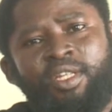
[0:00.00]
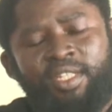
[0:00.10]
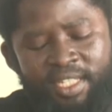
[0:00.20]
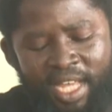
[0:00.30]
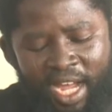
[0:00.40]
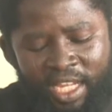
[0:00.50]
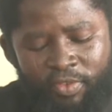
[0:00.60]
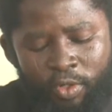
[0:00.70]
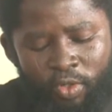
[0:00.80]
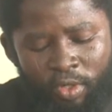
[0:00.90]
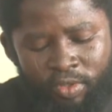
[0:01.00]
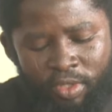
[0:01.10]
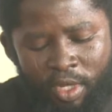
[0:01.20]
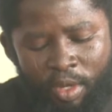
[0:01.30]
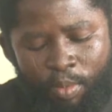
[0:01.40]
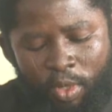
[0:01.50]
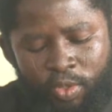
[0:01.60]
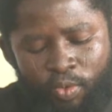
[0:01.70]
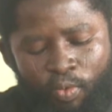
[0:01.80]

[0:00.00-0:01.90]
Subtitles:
These are evil thoughts. But